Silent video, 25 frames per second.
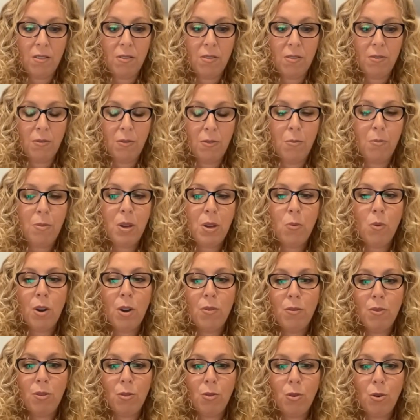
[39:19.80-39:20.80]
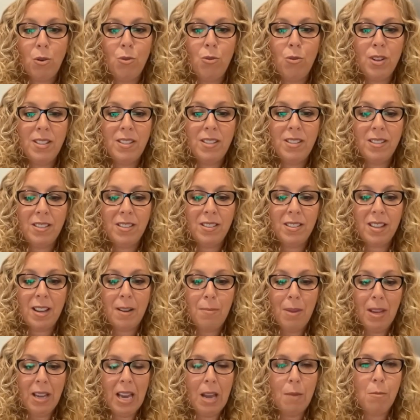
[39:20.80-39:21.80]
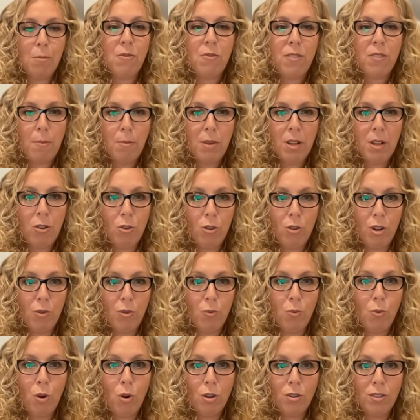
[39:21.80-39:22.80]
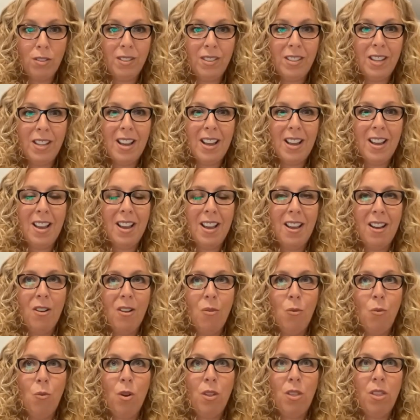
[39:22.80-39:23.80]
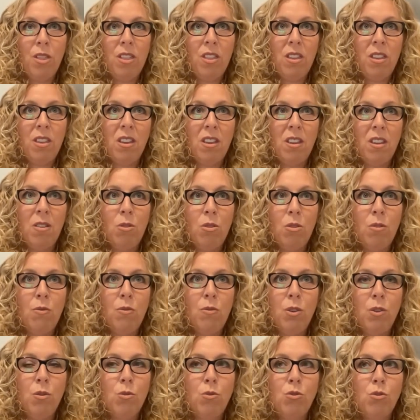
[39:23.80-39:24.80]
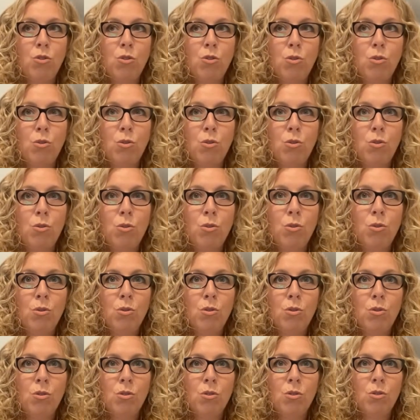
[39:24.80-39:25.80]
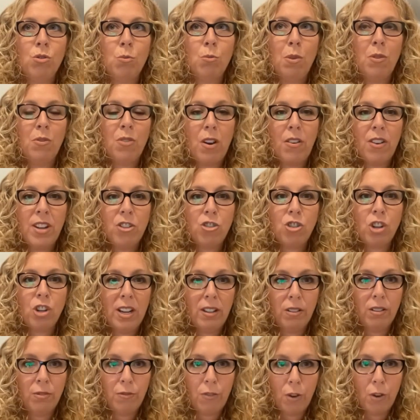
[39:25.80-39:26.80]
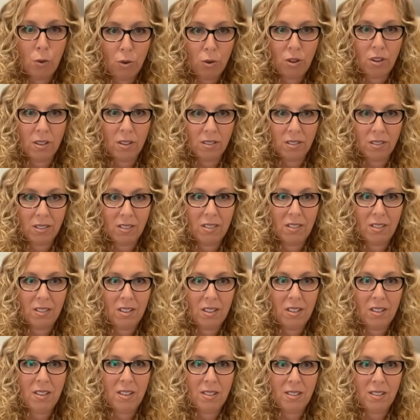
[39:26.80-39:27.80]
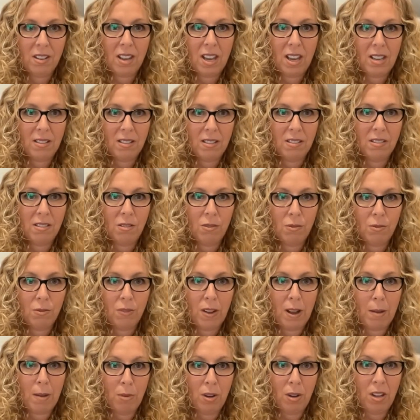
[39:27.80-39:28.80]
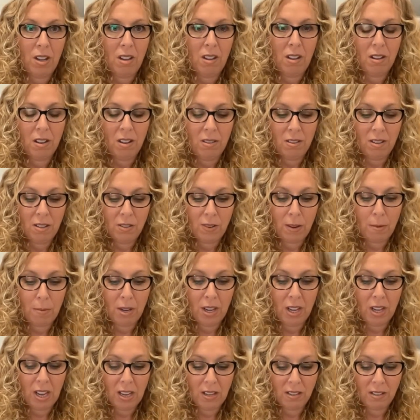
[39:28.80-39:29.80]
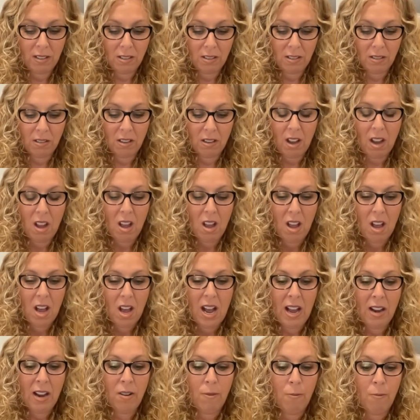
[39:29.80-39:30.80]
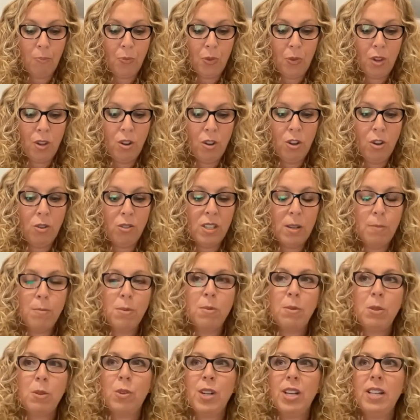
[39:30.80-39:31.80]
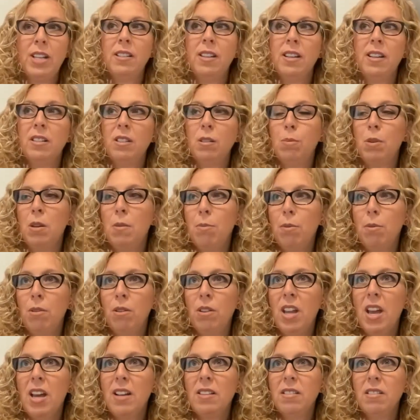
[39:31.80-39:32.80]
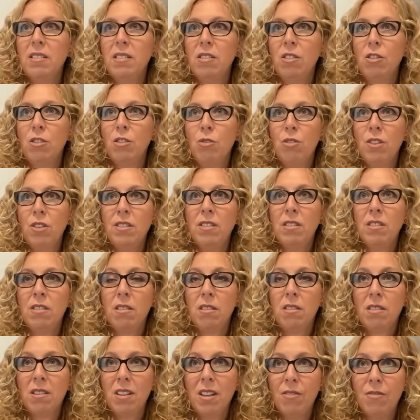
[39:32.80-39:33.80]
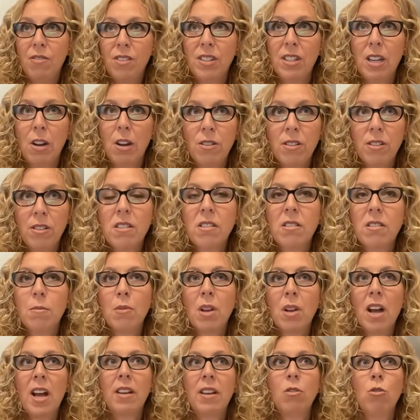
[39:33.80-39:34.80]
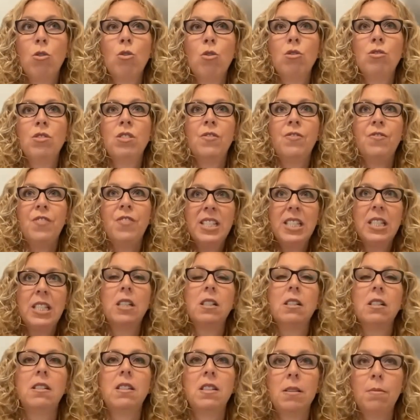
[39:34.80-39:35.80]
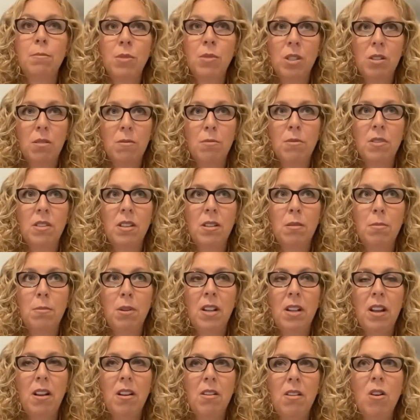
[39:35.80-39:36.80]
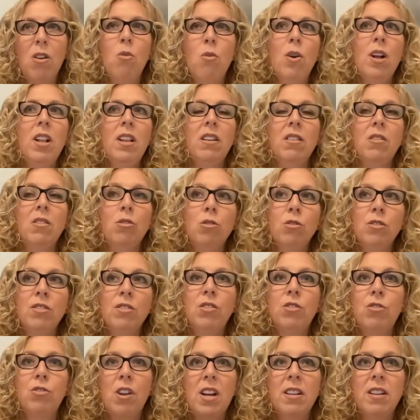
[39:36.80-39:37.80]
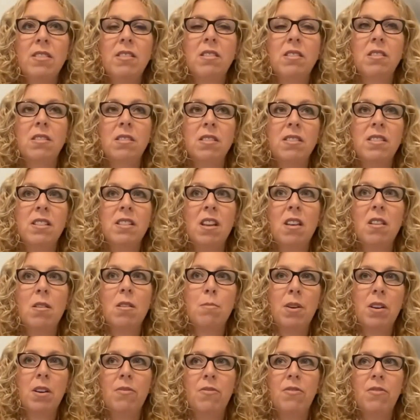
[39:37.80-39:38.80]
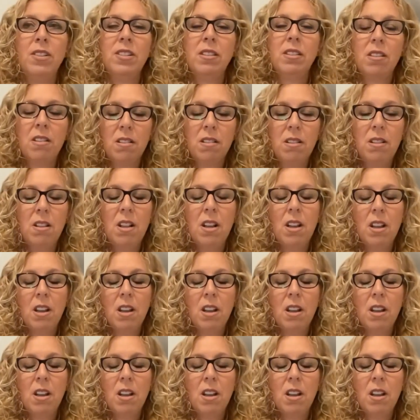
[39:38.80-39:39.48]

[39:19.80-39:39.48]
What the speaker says: for me, one of the core reasons I became a family lawyer was with the view to be very child focused in these cases of family, in these family cases. And, you know, sometimes when I say to people, yes, you know, the adversarial system can cause physical symptoms, they'll be like, oh, well, it can cause stress and this and the other, but physical,